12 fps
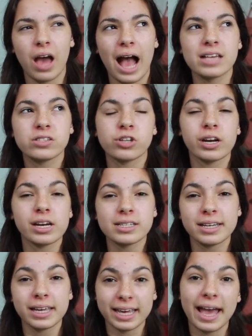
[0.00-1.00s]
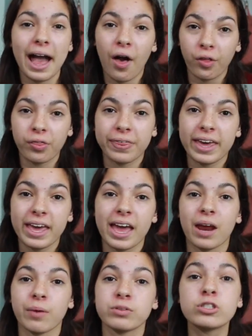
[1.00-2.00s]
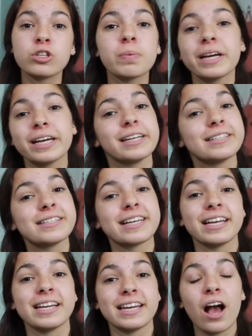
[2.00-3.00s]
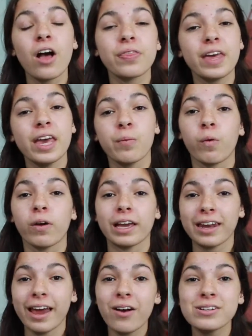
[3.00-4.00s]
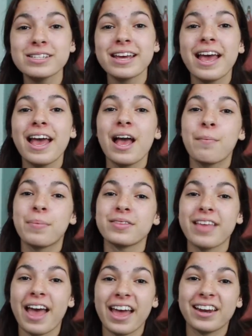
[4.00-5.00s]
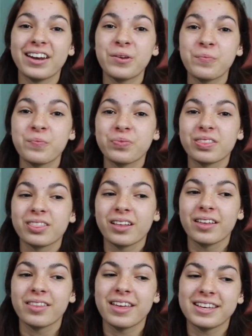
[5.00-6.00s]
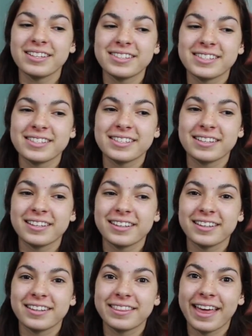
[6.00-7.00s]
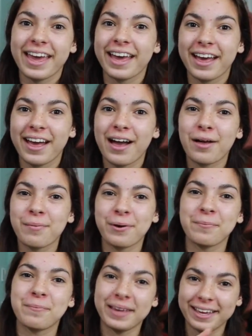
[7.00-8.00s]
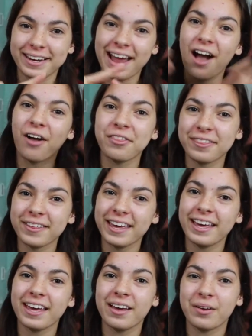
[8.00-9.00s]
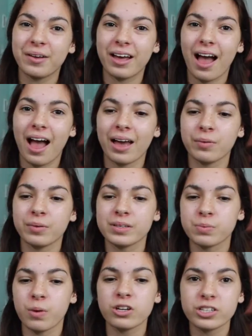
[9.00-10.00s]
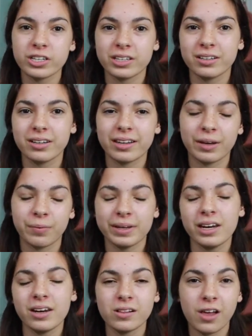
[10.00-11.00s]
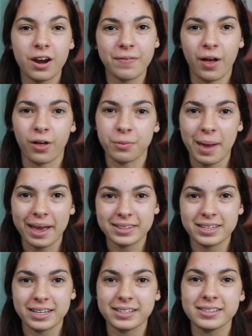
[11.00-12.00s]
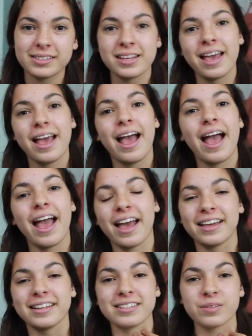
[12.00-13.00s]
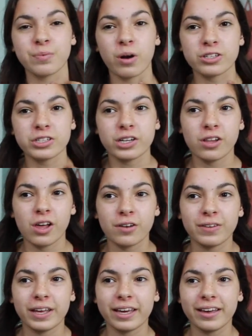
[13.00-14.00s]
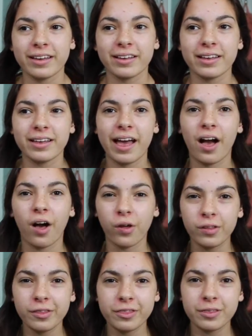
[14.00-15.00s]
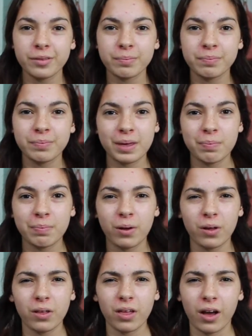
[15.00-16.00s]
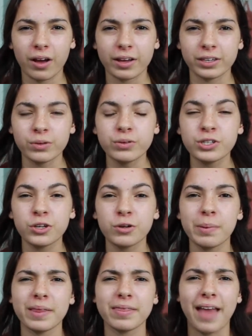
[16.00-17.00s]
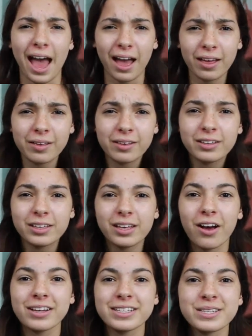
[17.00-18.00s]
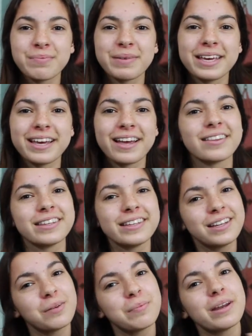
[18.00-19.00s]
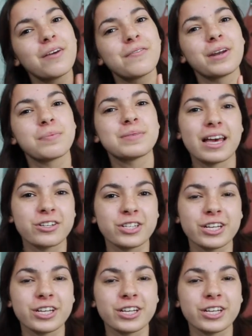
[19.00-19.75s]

started to eat healthy, and I was super into eating healthy and working out. But then this thing about being healthy, I was reading a lot of health magazines and watching a lot of like health people on YouTube, and that got to be a little bit of an obsession,